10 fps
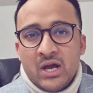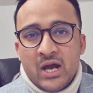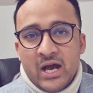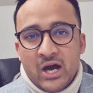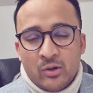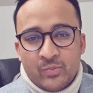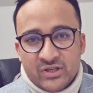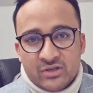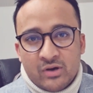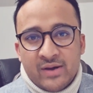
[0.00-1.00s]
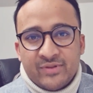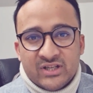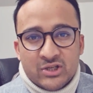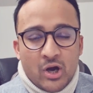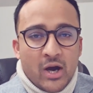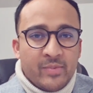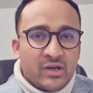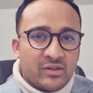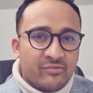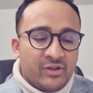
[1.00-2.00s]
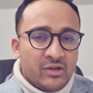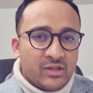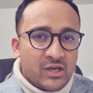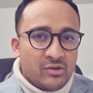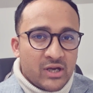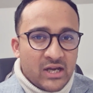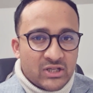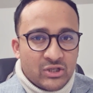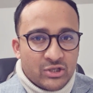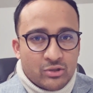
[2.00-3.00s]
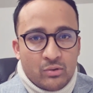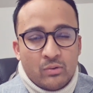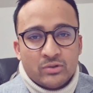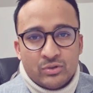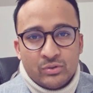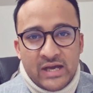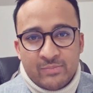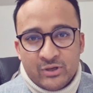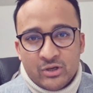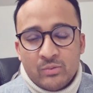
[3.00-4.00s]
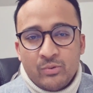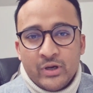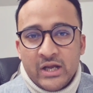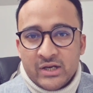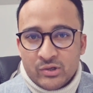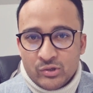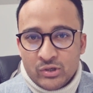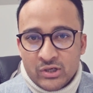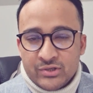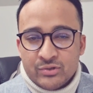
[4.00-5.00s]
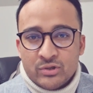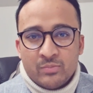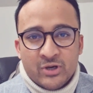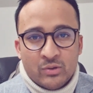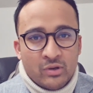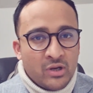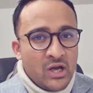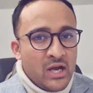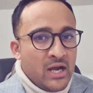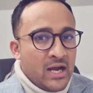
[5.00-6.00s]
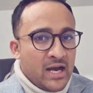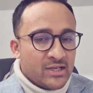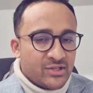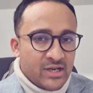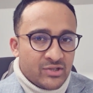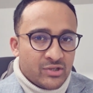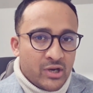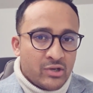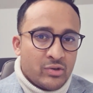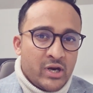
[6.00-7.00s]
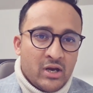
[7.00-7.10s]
I'll prescribe the timing on the video that you can actually scroll to that particular point and you can listen to the particular states or territory.